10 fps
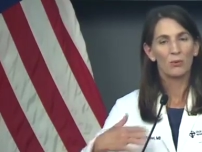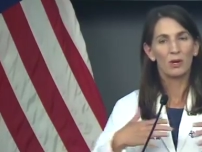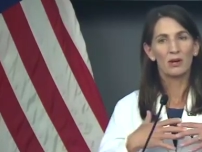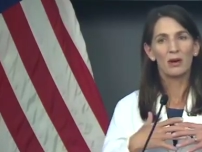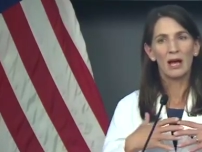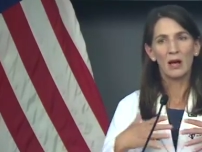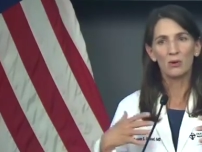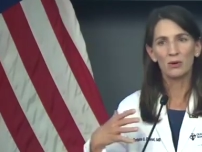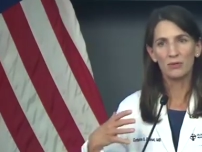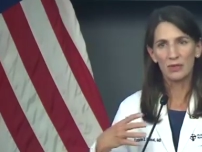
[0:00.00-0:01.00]
We are
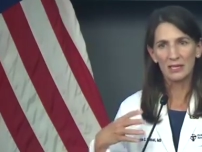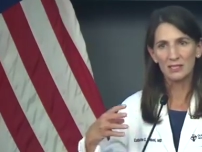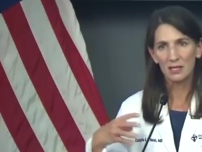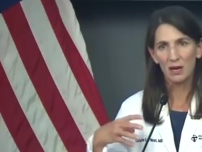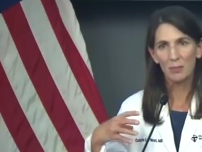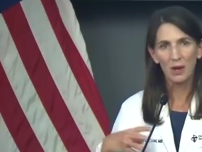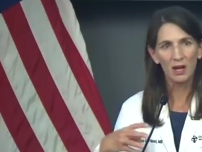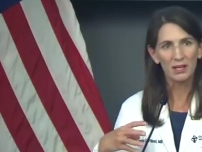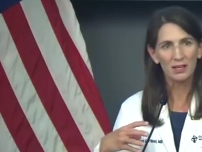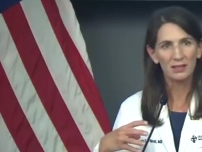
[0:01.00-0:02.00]
out of things in our
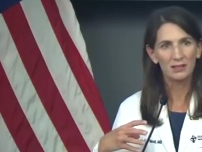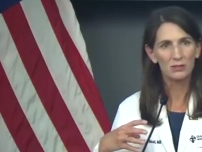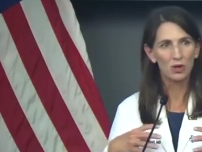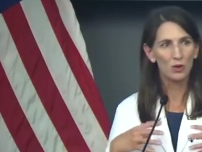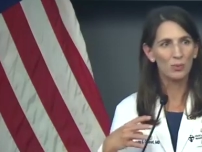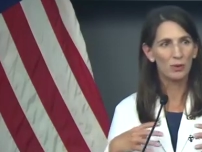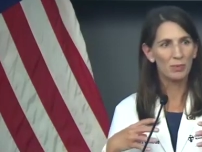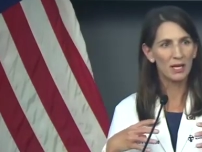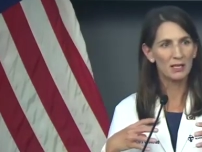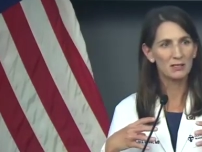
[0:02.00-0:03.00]
pocket to
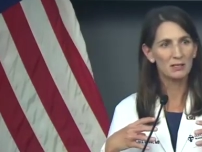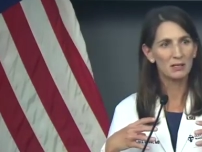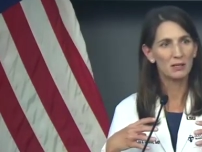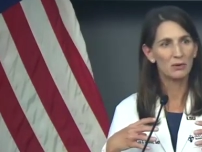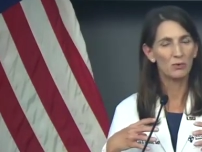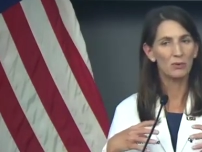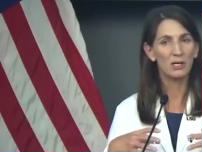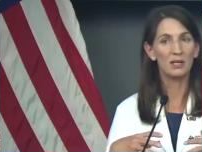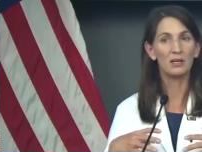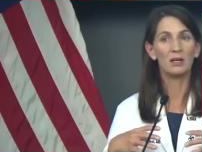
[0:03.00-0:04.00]
open beds.
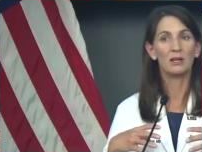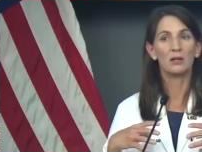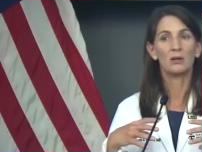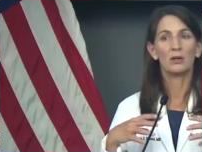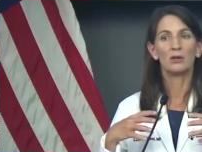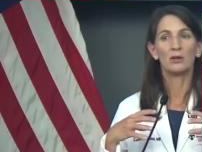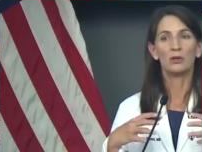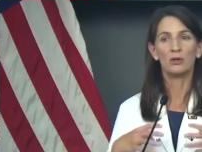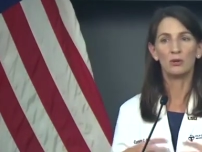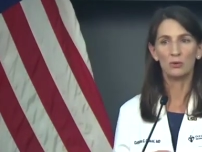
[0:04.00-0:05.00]
We need
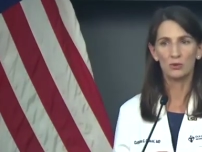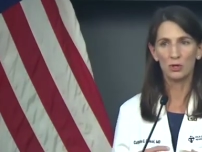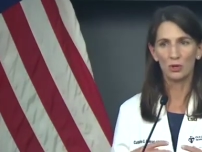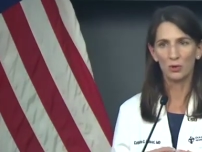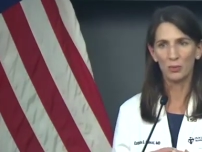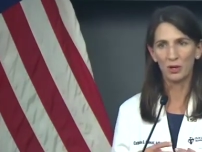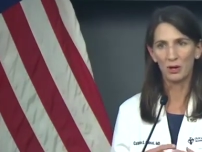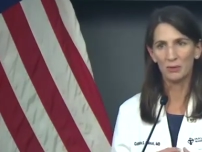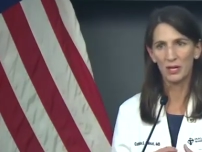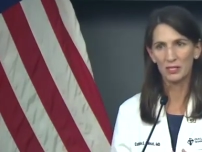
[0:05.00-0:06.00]
you to open
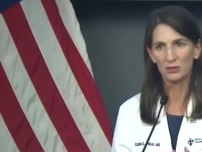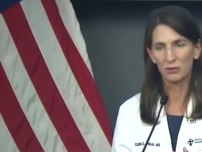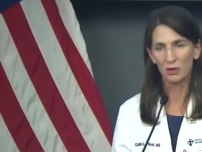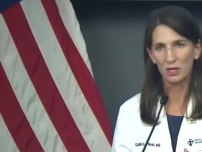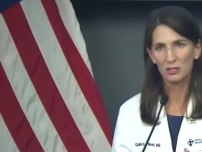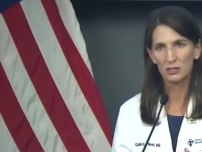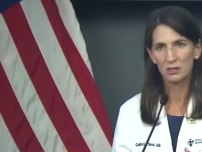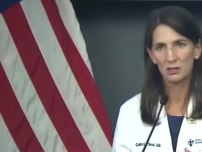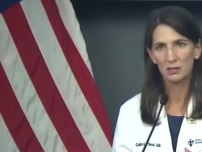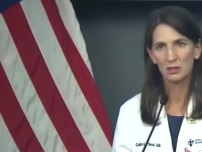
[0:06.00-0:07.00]
our beds for
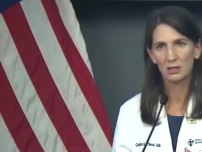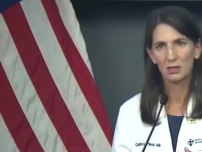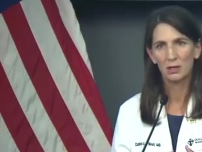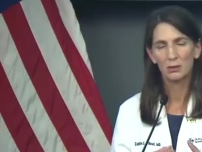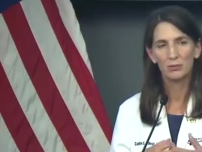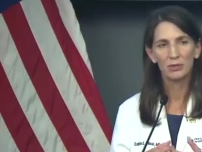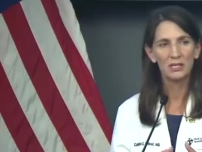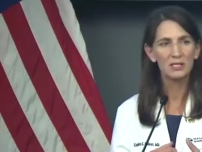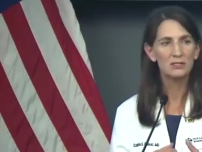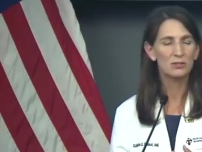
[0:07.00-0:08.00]
us.
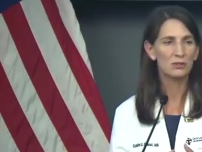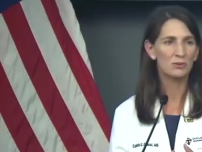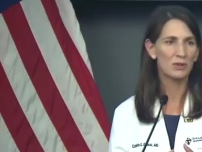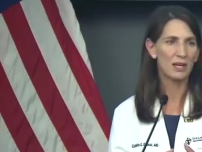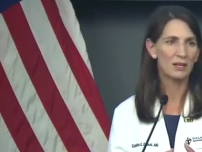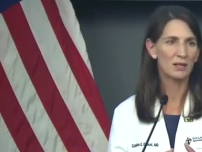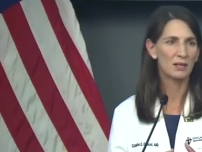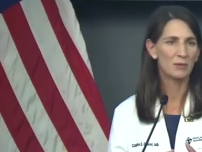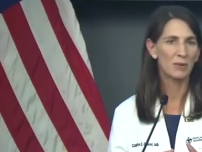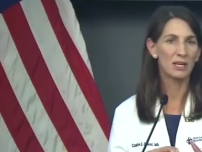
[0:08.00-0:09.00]
Please do that
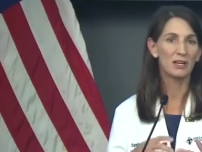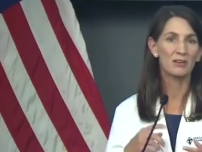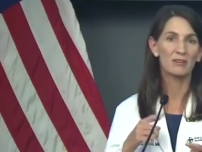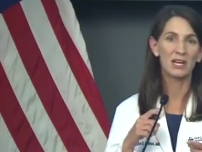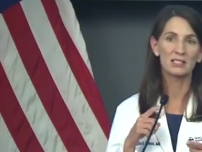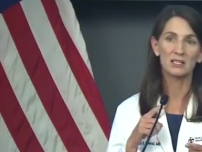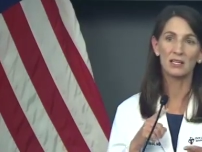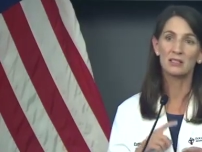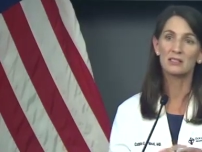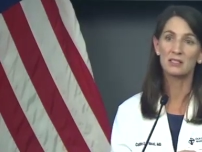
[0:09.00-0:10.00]
by getting
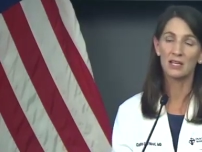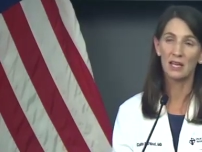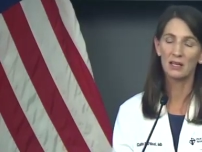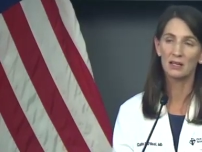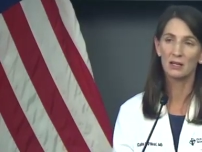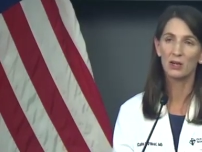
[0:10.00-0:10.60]
vaccinated today,